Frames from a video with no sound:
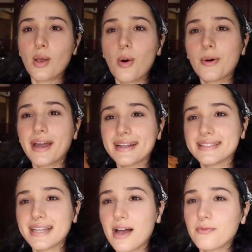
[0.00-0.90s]
Okay,
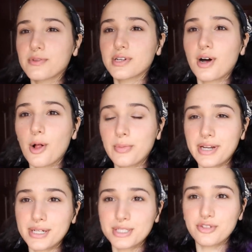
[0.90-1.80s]
it's time for the
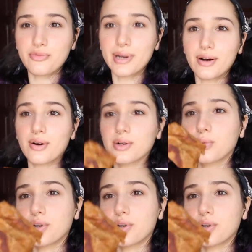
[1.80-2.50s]
culmination of my hard